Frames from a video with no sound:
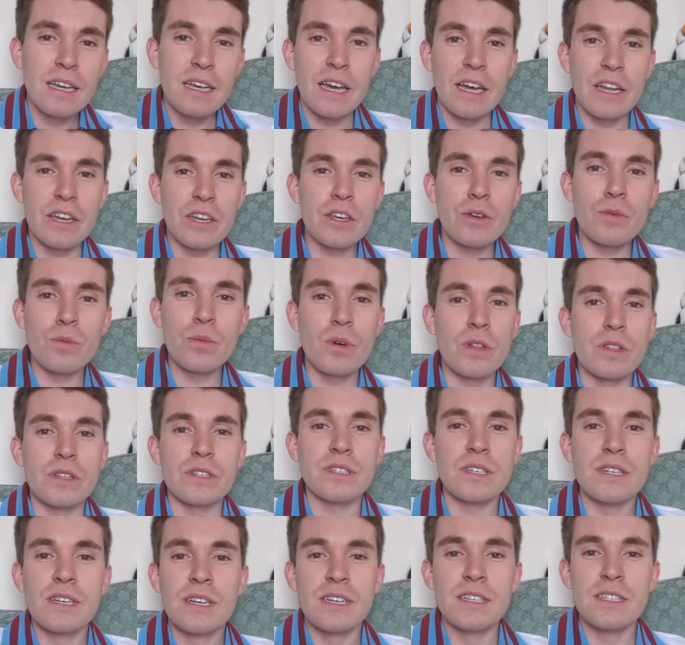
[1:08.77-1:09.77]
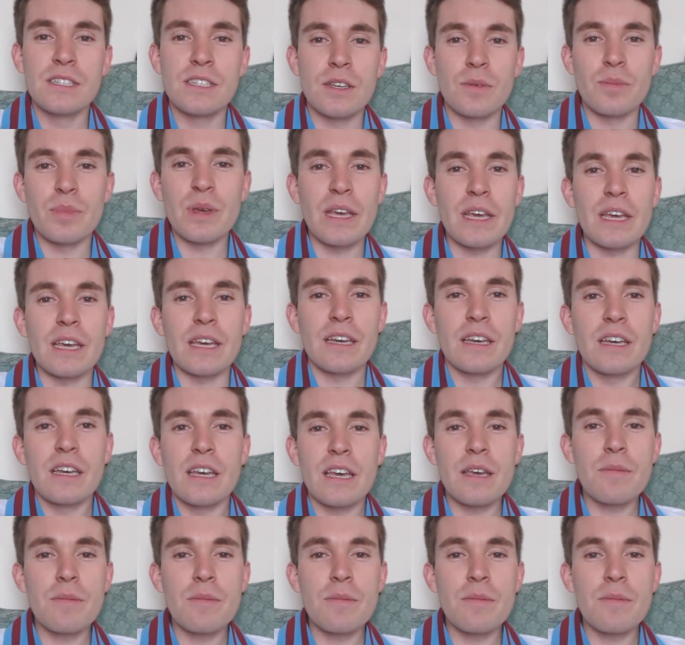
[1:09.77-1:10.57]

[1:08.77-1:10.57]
and you want to be